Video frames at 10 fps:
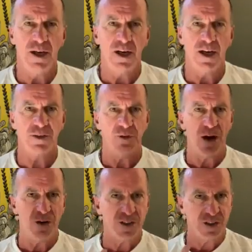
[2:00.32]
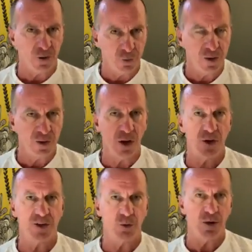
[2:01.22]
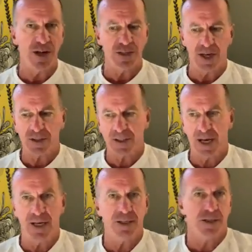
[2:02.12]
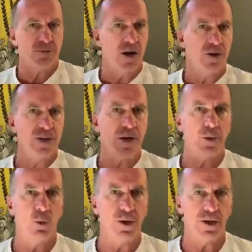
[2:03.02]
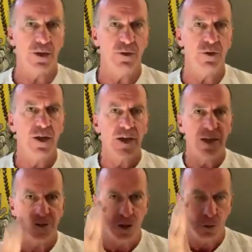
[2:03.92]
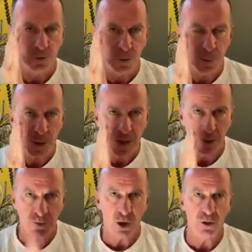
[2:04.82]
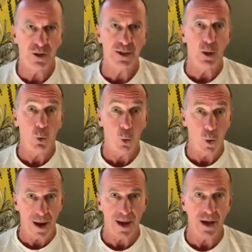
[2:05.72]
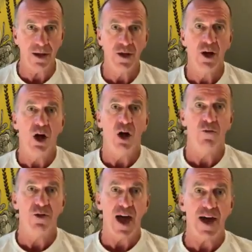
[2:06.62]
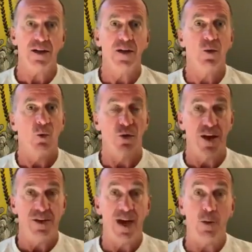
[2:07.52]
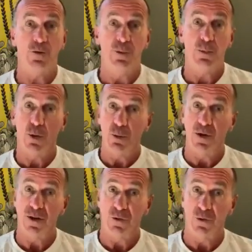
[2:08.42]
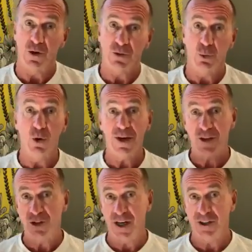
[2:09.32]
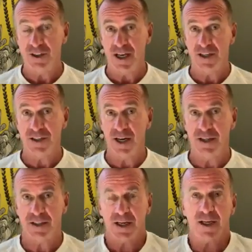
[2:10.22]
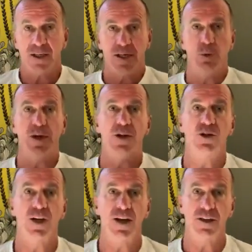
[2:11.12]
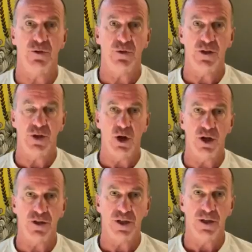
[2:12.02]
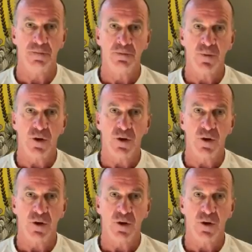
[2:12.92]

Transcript: uh, as far as suffering goes and raise our standards as far as how we want to live. So if we become totally aware of that, well, then that would be probably the first point in changing our state. Secondly, we can change our physiology.